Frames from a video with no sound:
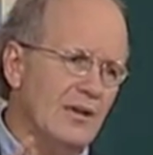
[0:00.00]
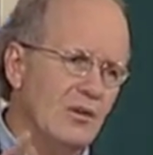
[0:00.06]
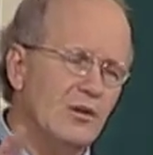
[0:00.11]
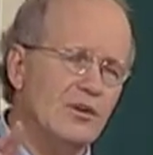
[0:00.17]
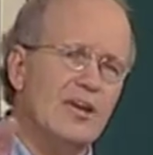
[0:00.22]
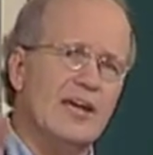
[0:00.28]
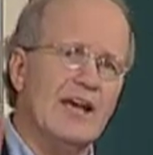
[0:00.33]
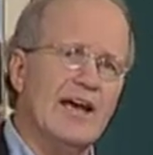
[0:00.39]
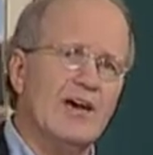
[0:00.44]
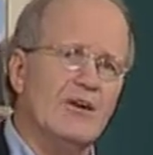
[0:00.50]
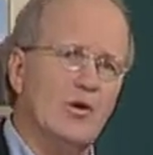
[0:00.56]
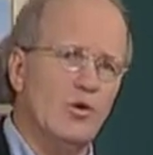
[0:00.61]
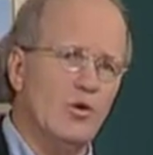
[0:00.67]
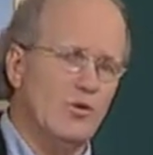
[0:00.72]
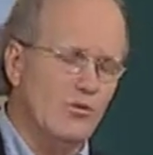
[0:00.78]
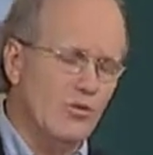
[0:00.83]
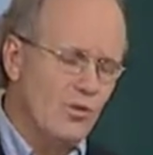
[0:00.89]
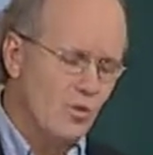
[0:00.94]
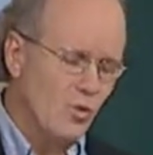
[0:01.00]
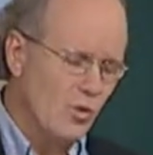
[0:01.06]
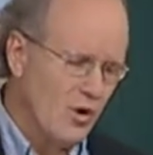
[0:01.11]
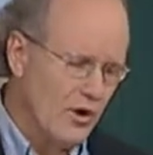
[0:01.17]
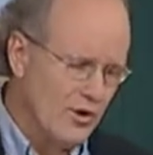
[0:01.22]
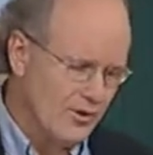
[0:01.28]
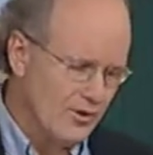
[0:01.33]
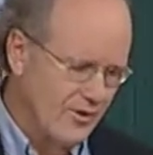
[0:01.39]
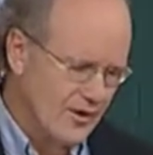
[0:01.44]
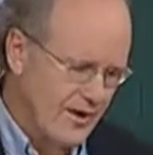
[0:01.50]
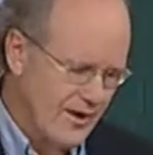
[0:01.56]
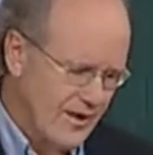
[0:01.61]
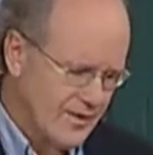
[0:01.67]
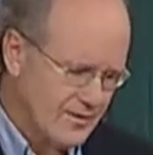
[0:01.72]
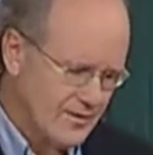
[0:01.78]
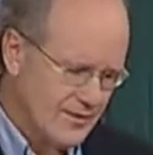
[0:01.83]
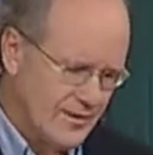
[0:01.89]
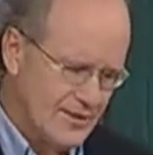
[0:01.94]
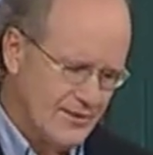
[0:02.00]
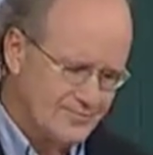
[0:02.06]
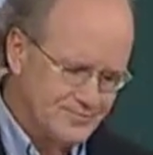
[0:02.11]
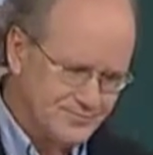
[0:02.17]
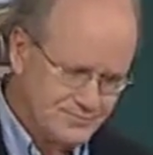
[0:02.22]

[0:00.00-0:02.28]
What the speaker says: looking out over the water at the